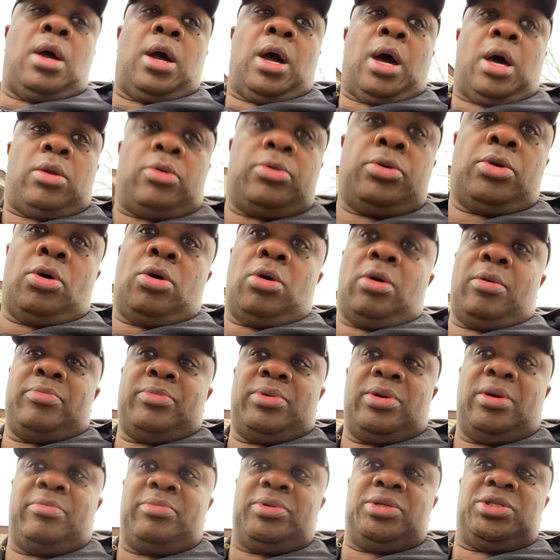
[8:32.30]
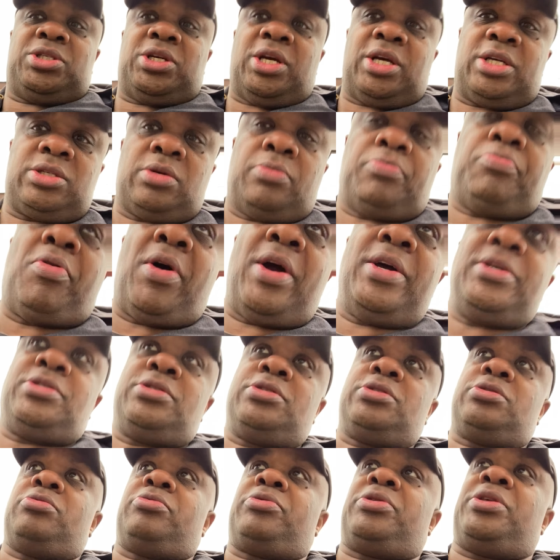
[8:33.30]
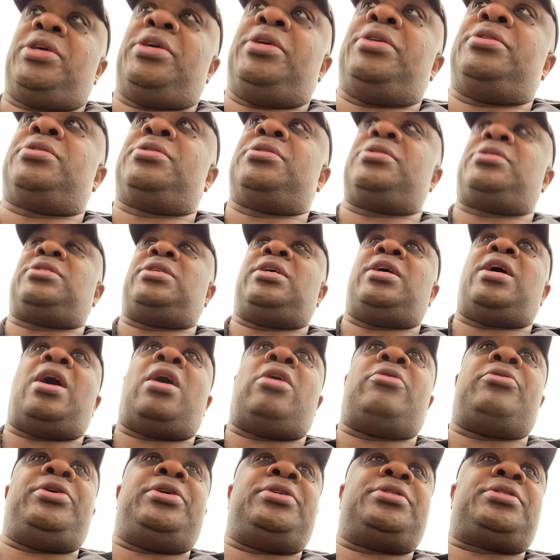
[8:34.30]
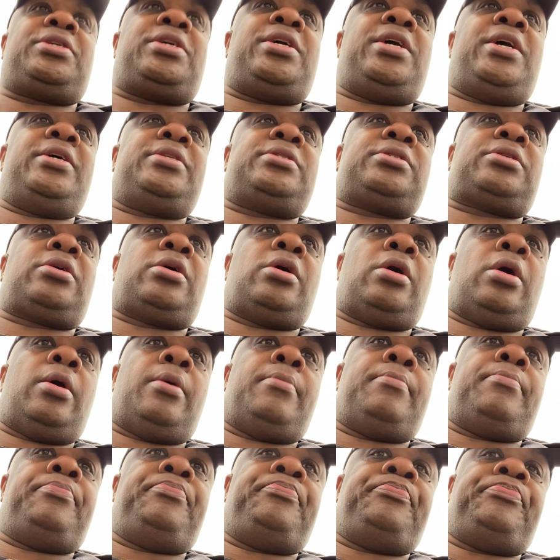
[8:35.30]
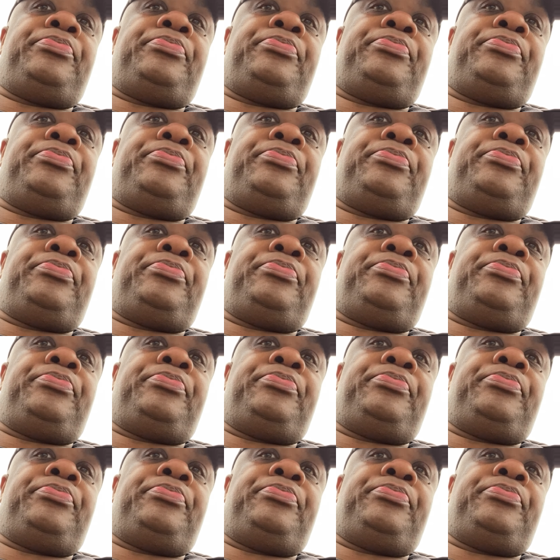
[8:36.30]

I don't know. I'm gonna check some prices on things and see how these kits come